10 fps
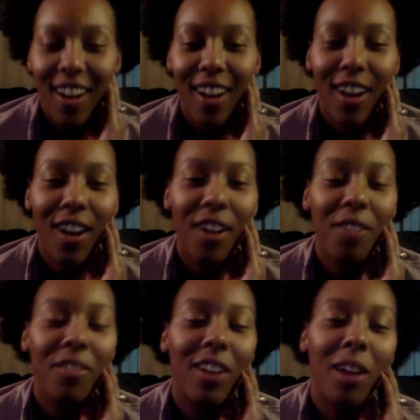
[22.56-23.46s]
I'll
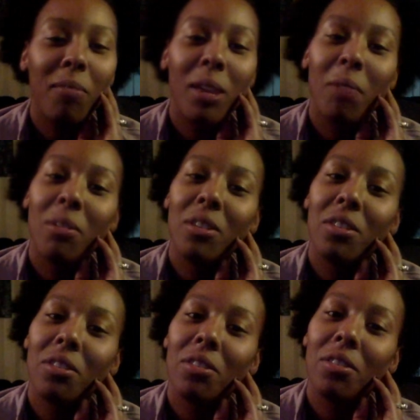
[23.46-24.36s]
be able
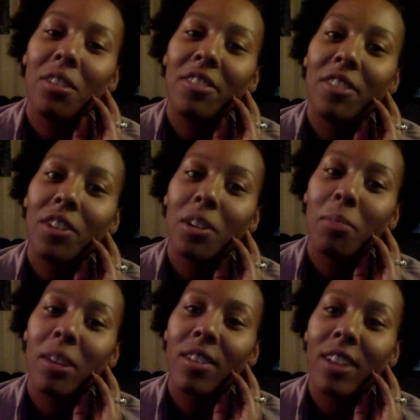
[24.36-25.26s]
to afford
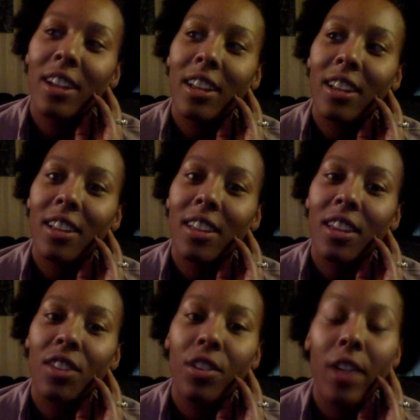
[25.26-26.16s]
better lighting.
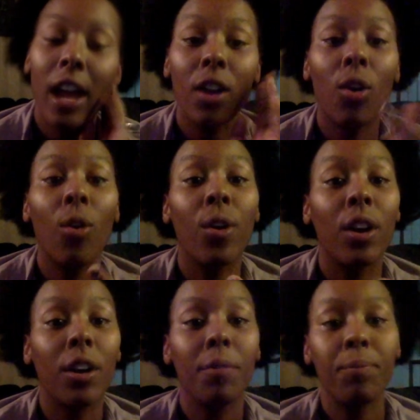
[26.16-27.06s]
Either that
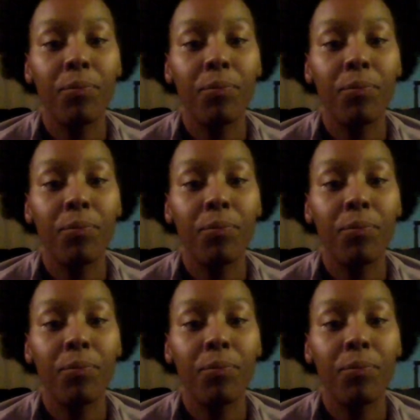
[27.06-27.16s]
or